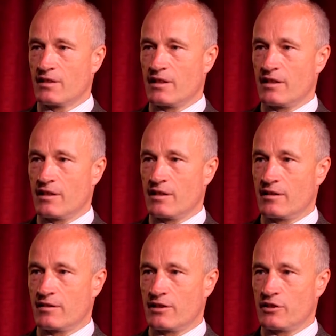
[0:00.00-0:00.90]

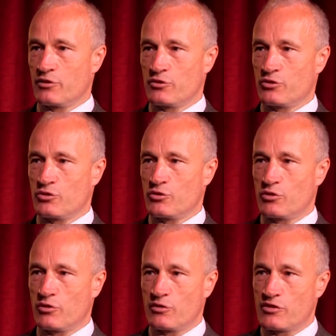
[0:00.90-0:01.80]
the
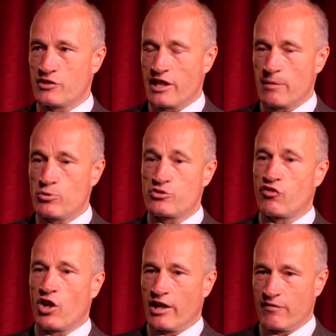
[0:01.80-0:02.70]
staples of
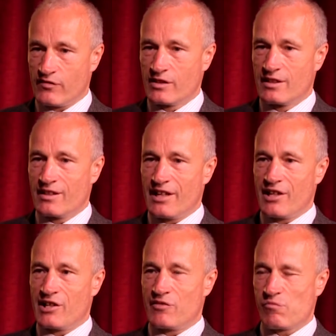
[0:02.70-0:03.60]
life,
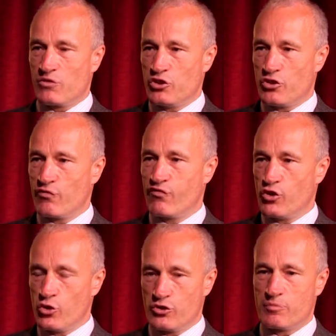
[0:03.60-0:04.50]

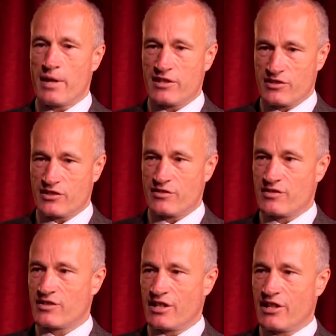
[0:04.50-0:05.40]
food,
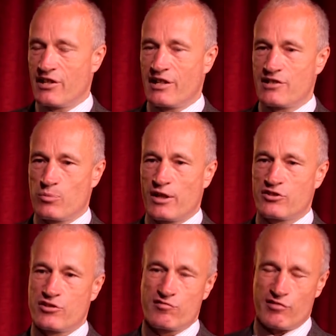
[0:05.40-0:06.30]
medicines, as well as
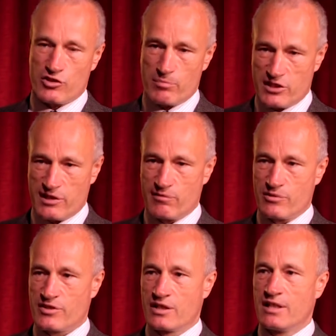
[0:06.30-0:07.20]
construction
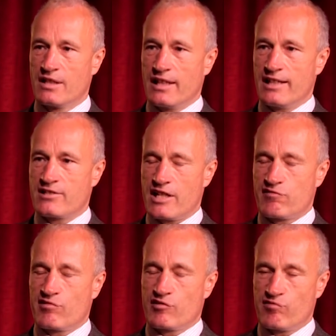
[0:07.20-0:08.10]
materials,
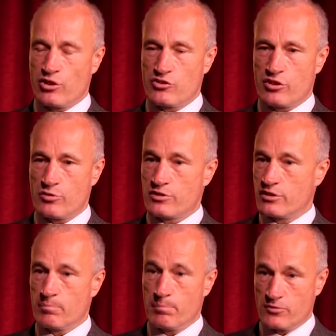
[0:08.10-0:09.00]
etc., through those tunnels
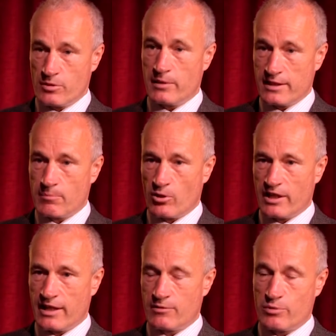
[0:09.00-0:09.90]
to beat the
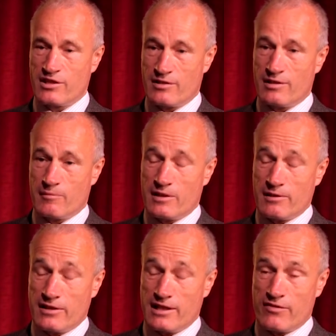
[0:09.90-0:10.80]
blockade, which is,
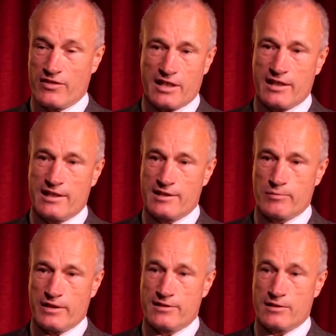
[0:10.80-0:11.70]
at the end of the day
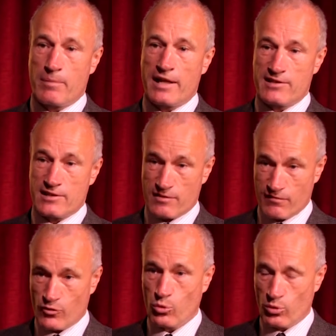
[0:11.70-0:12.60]
is the basis
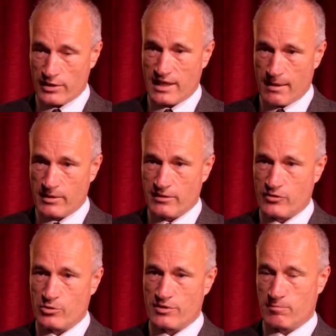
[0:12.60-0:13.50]
of all that's happening, of
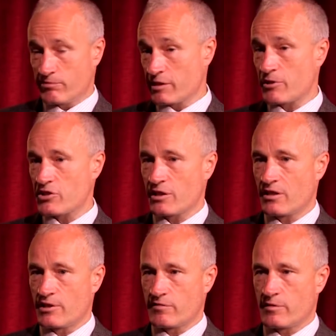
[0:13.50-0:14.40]
course, pretty much in
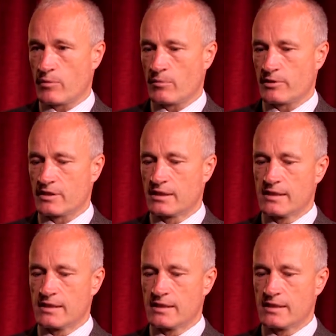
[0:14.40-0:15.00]
Gaza at the moment.